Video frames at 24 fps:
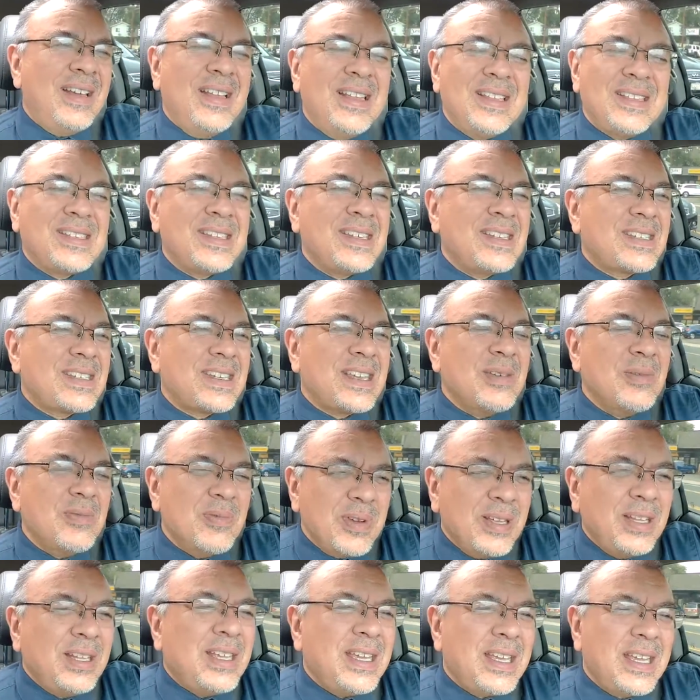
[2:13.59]
It
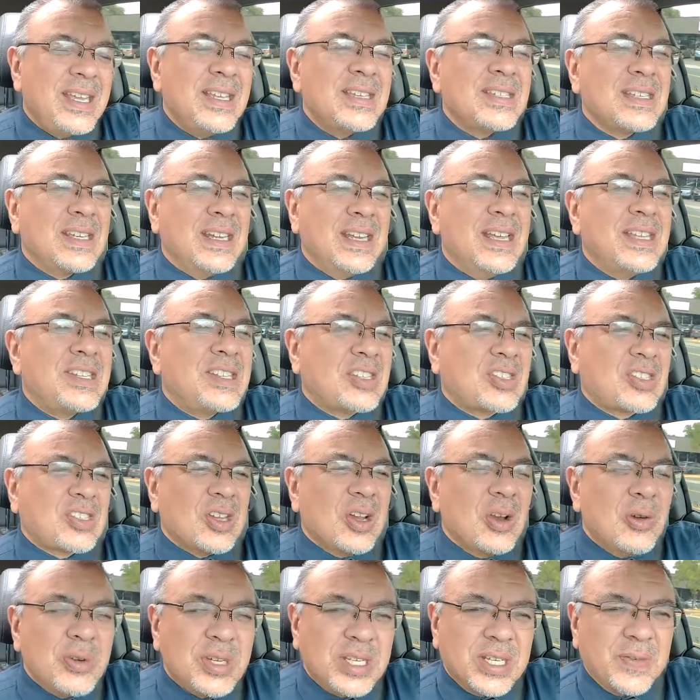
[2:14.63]
really isn't. It's
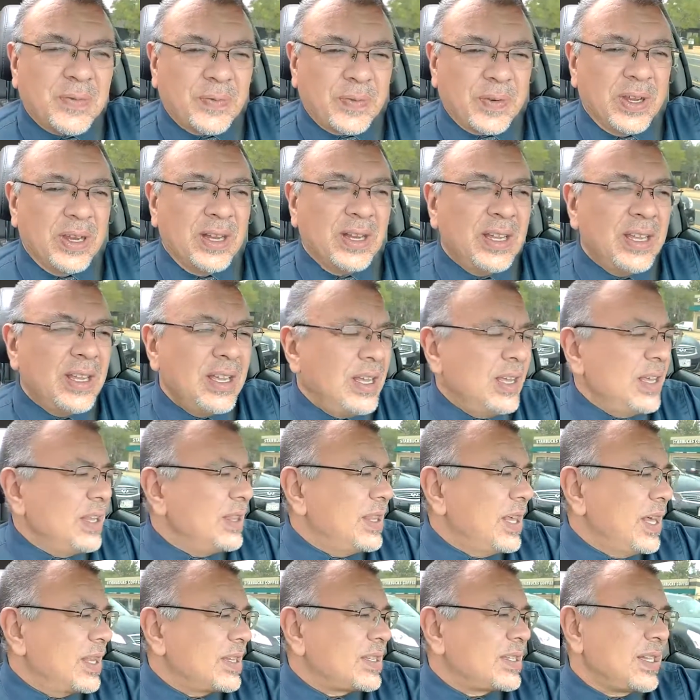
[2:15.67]
so different
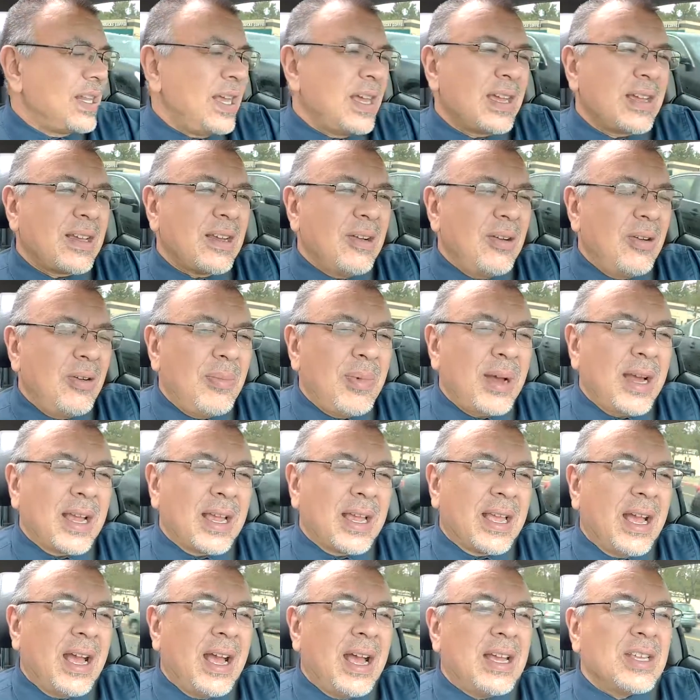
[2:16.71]
that it's like, oh my
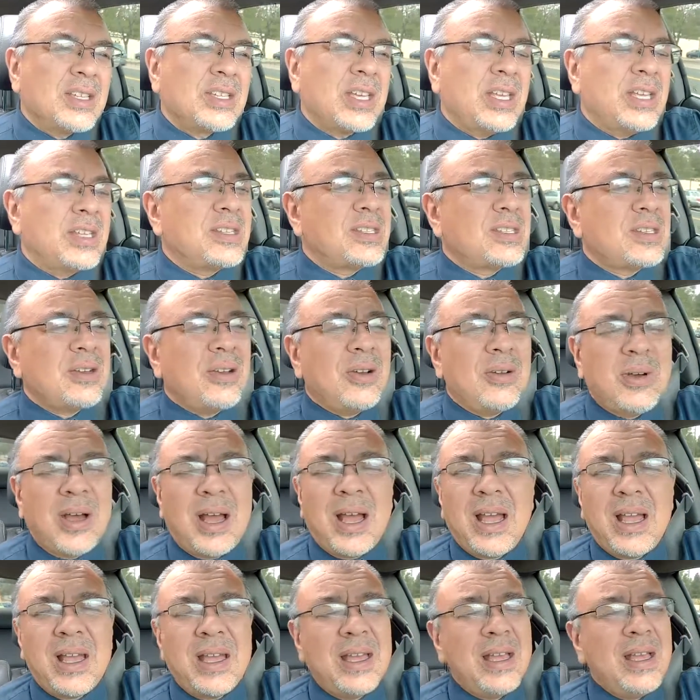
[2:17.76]
gosh. And so
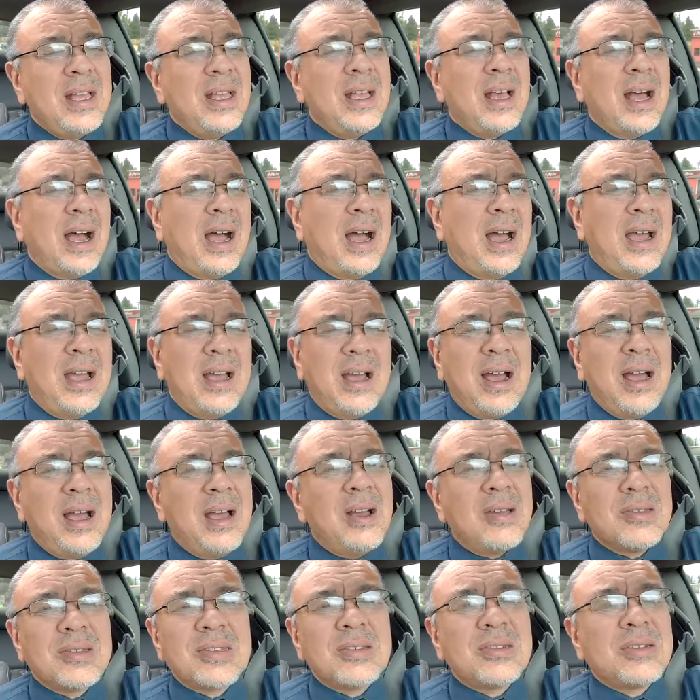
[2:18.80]
I
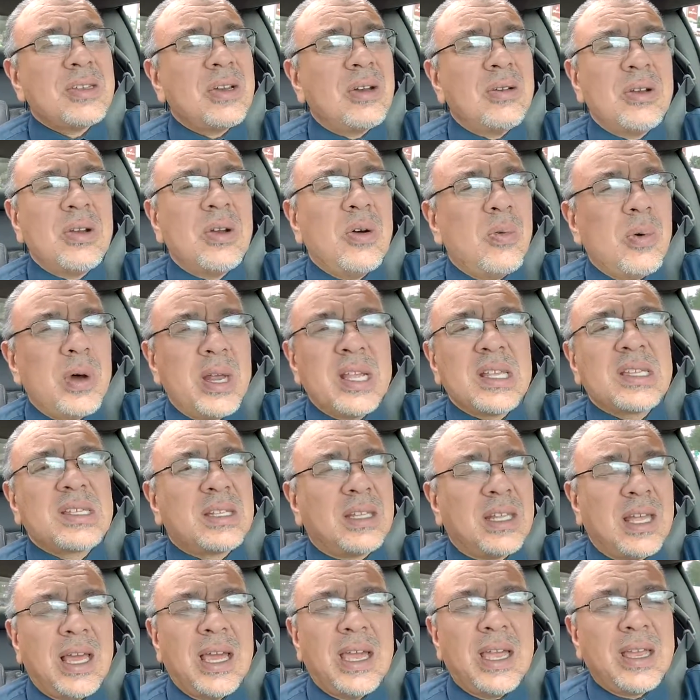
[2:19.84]
also don't know what it's
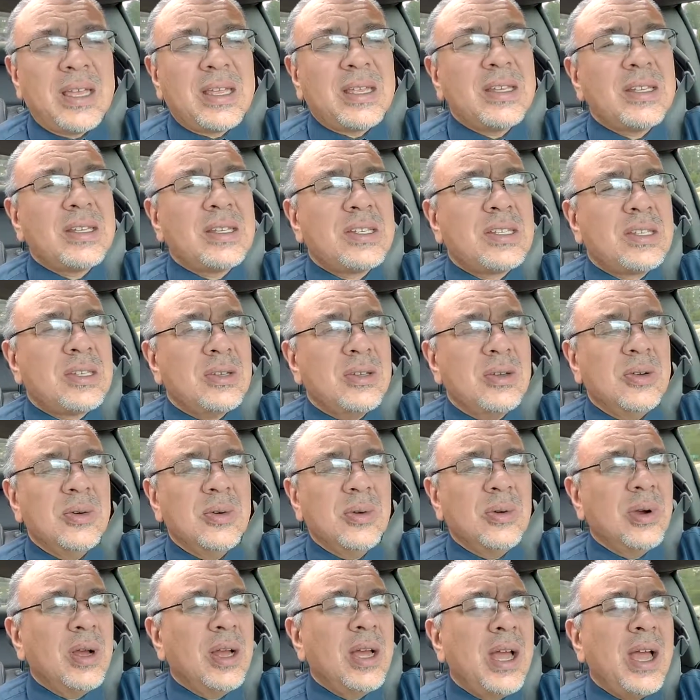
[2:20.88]
like
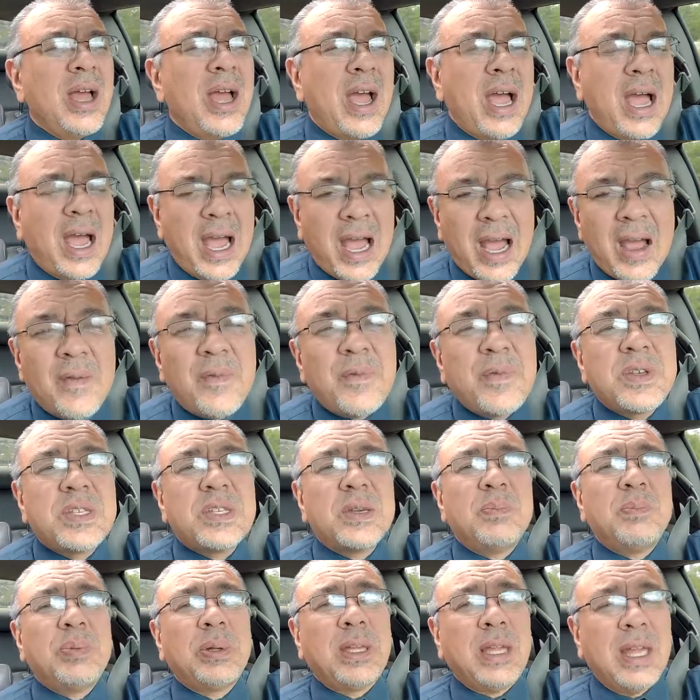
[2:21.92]
to have
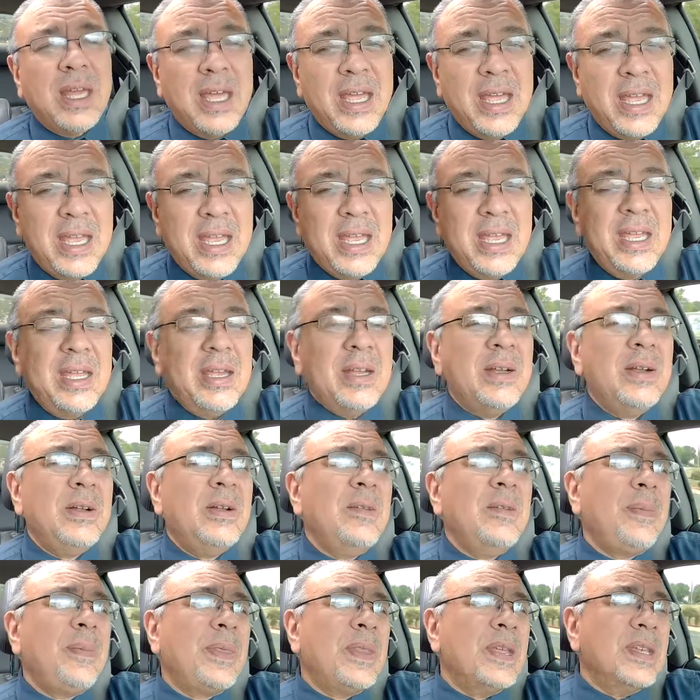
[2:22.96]
to play
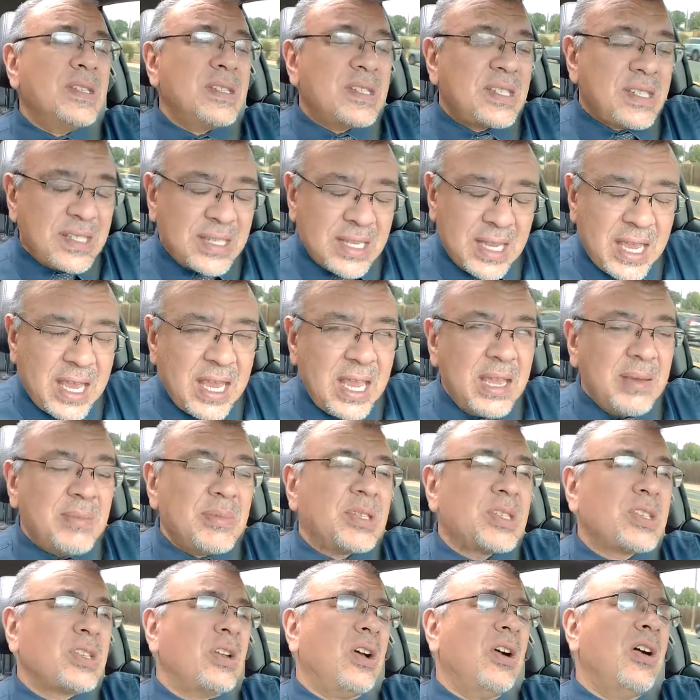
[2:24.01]
the same
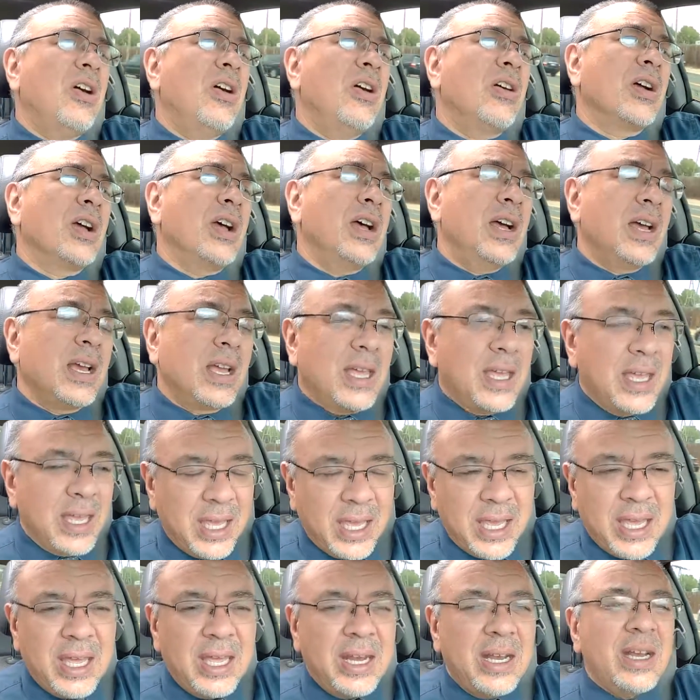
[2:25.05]
song
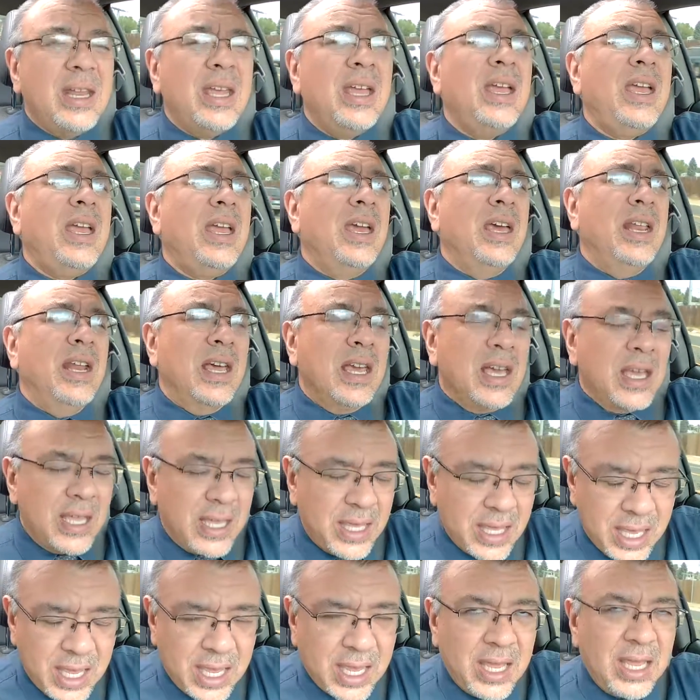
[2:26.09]
again and
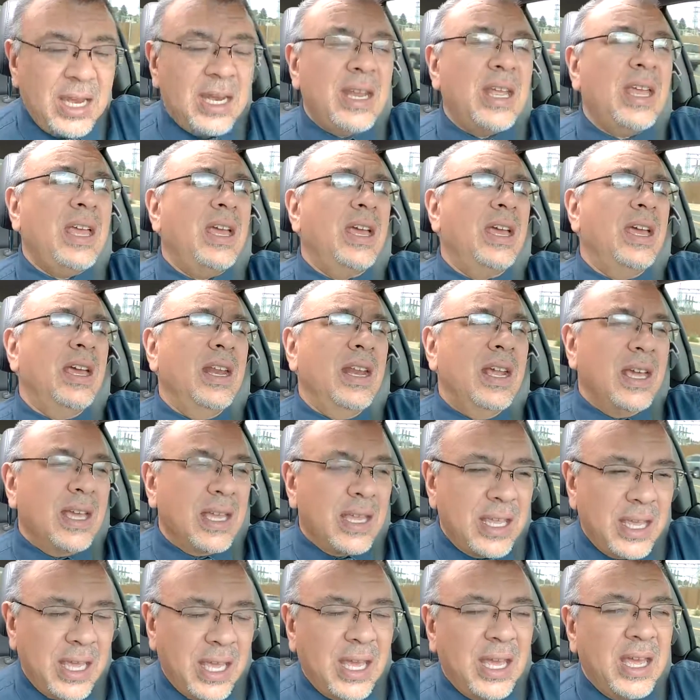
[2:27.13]
again and
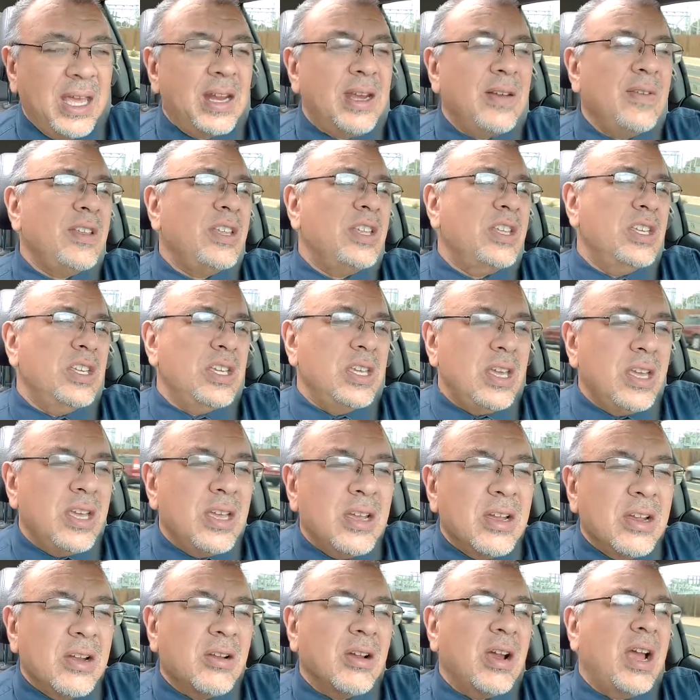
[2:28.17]
again,
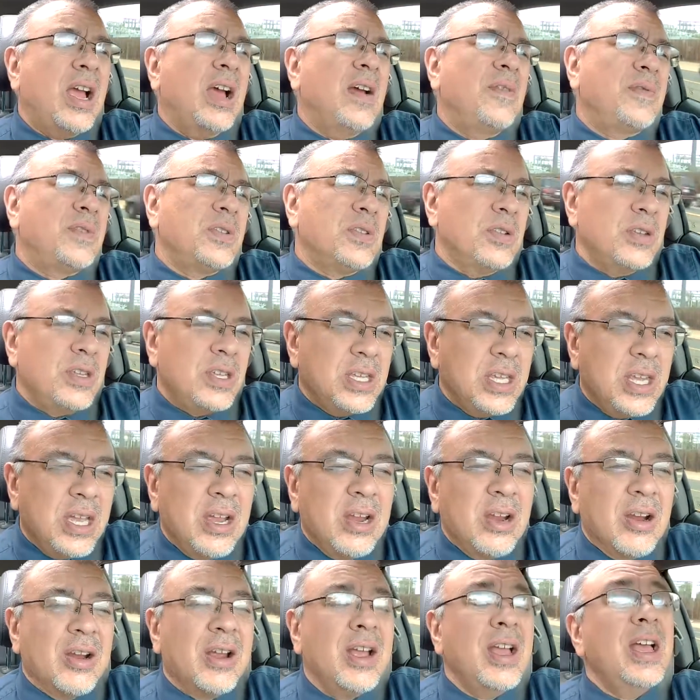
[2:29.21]
year after
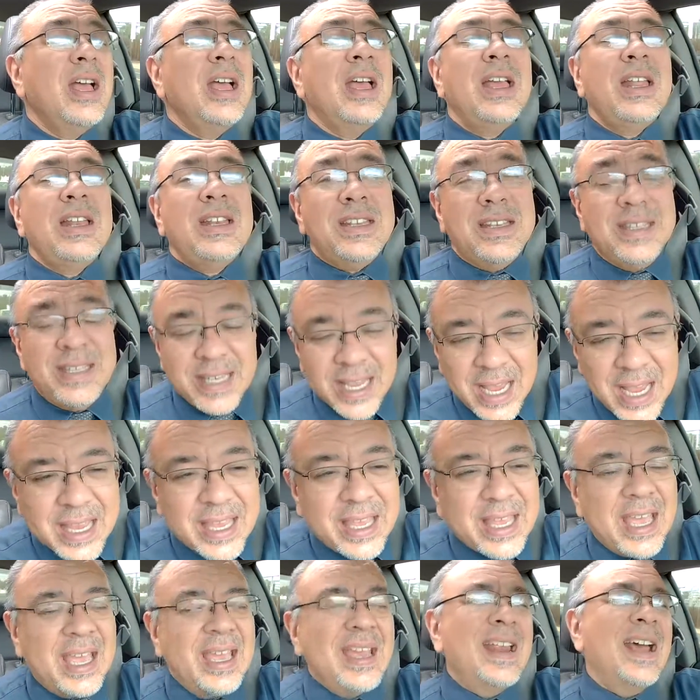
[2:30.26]
year,
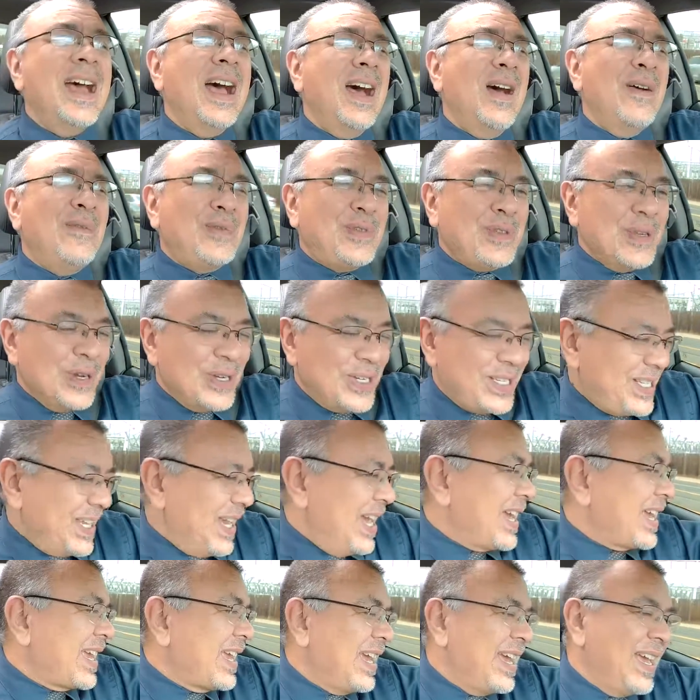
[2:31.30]
decade after
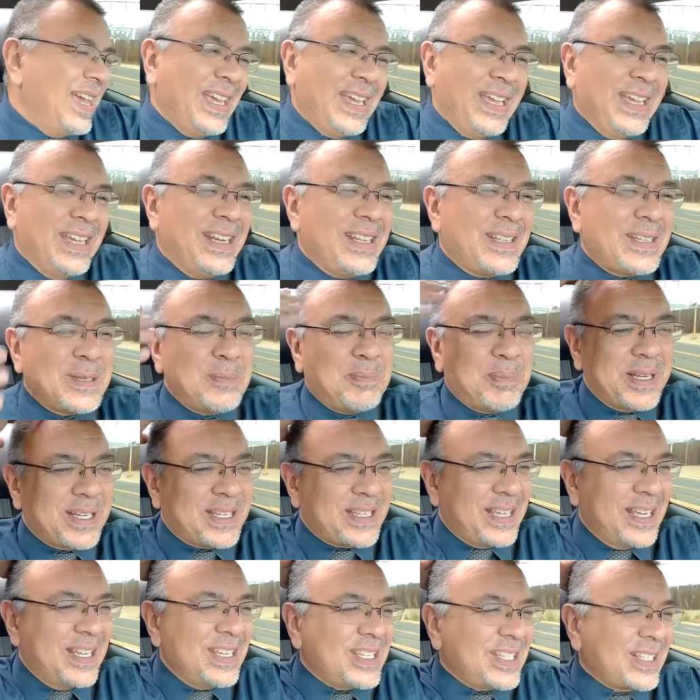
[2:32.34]
decade,
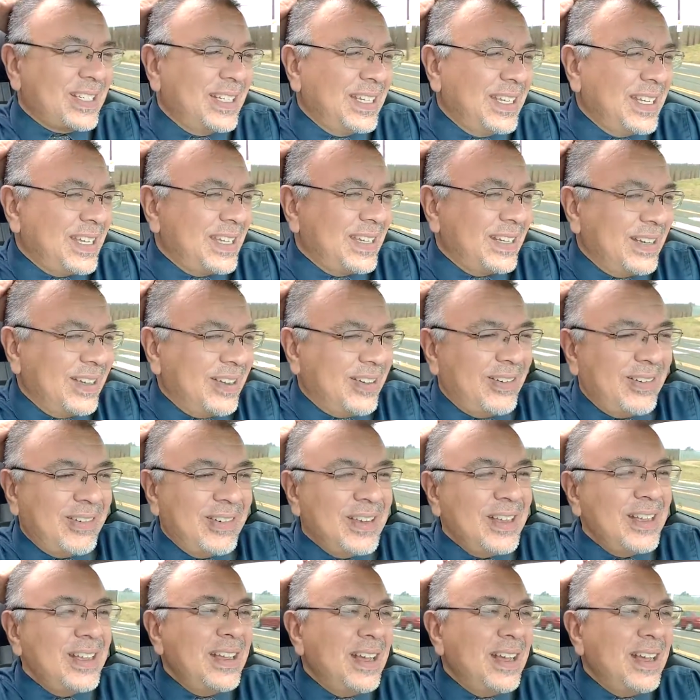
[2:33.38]
potentially, you know?